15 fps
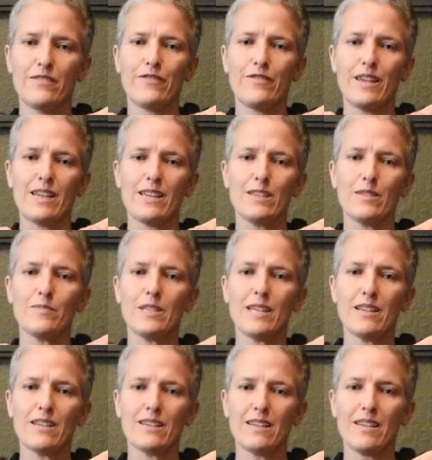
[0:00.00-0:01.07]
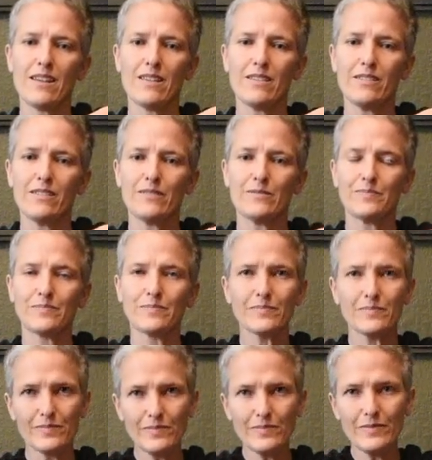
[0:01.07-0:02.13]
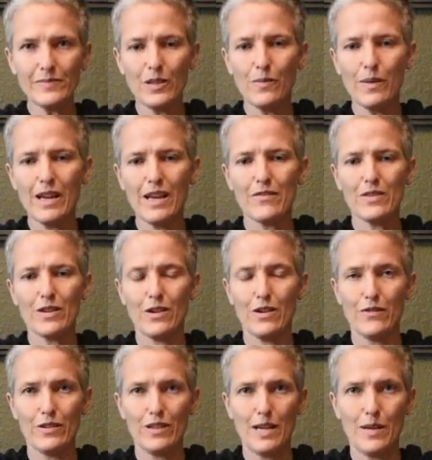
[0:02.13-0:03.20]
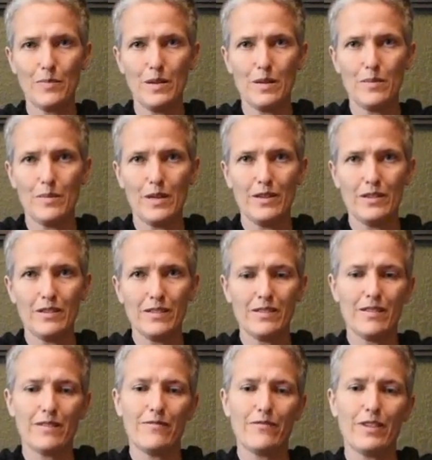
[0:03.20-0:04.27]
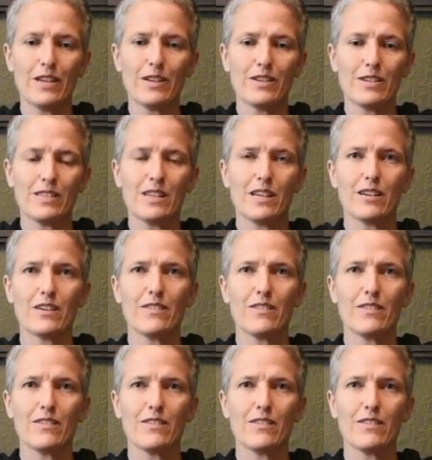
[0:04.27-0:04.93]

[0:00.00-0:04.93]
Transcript: fan them down together. We have the overlap in the middle, fingers tuck